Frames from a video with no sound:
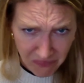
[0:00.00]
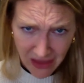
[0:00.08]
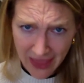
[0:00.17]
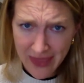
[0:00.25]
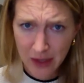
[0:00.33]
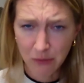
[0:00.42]

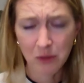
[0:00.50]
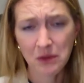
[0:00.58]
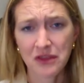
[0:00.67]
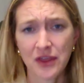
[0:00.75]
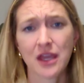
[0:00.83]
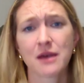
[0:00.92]
And then when we
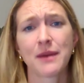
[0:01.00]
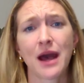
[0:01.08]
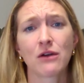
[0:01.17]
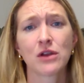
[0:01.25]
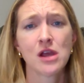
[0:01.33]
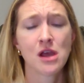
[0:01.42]
think
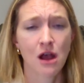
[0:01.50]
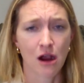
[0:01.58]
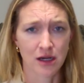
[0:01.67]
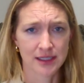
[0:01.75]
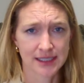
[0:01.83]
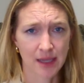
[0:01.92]
about
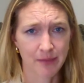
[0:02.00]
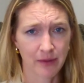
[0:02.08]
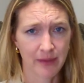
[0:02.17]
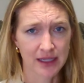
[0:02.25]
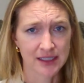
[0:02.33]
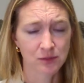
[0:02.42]
our
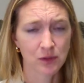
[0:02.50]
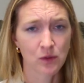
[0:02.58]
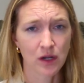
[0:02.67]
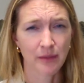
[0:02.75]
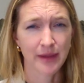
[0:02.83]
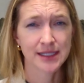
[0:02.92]
supplements, we
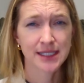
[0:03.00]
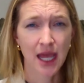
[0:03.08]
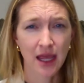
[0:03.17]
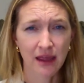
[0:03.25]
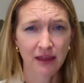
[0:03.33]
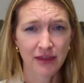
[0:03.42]
want to be
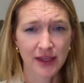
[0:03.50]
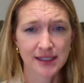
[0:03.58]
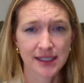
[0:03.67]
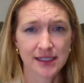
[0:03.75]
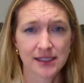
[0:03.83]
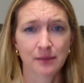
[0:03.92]
taking things
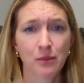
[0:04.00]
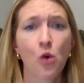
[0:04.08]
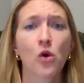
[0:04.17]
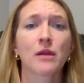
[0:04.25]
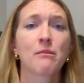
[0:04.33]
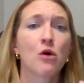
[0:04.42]
that
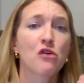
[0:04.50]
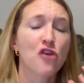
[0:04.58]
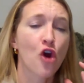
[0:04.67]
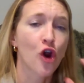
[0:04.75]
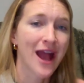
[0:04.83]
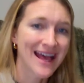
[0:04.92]
support both
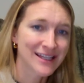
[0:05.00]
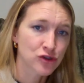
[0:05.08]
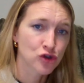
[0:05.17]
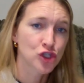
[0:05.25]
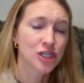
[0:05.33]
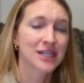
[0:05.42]
our
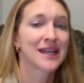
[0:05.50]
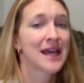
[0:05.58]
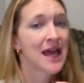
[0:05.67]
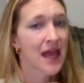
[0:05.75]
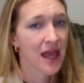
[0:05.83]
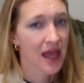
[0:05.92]
estrogen
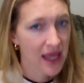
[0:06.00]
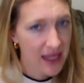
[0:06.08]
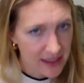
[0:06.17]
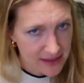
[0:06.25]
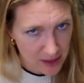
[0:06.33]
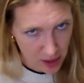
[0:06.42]

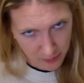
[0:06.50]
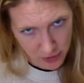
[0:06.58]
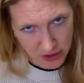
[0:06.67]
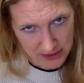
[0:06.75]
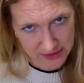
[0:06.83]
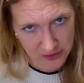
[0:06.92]
and our
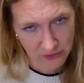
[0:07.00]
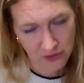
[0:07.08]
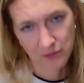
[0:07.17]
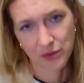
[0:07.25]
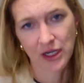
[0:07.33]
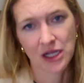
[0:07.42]

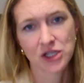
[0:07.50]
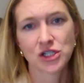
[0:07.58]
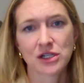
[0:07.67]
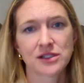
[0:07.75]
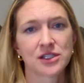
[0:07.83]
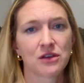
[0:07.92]
progesterone
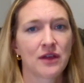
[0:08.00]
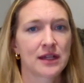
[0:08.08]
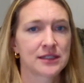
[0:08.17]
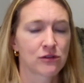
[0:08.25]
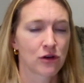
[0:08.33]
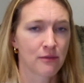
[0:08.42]
production. So
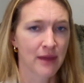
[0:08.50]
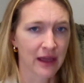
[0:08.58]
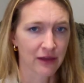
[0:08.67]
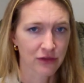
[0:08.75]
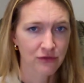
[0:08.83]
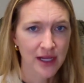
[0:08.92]
that's our
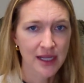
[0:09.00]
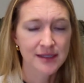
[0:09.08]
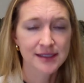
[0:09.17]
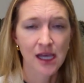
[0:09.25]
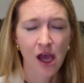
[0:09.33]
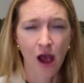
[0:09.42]

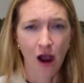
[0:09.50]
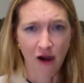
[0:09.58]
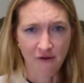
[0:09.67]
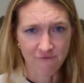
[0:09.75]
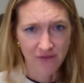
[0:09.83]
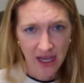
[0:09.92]
omega-3s,
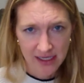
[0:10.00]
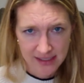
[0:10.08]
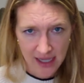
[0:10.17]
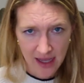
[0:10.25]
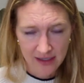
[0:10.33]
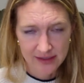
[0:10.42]
our
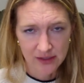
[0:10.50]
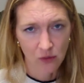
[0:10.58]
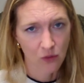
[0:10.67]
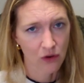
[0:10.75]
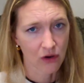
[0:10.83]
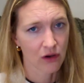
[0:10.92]
Vitex
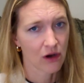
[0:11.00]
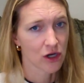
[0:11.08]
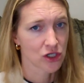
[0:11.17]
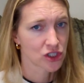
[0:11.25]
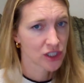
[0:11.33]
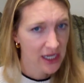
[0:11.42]
or our
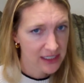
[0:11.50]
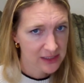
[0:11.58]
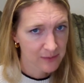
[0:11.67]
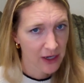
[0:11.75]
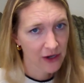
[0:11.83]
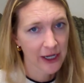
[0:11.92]

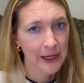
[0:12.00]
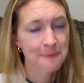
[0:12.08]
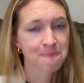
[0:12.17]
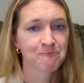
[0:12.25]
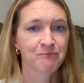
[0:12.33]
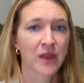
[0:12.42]

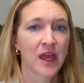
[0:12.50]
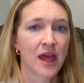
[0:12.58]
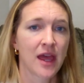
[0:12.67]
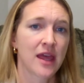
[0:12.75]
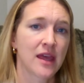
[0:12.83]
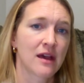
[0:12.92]
chasteberry,
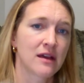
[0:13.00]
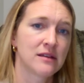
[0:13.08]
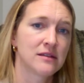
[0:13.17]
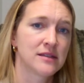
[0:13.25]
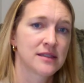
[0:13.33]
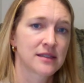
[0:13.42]

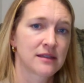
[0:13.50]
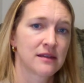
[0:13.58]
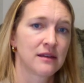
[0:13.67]
and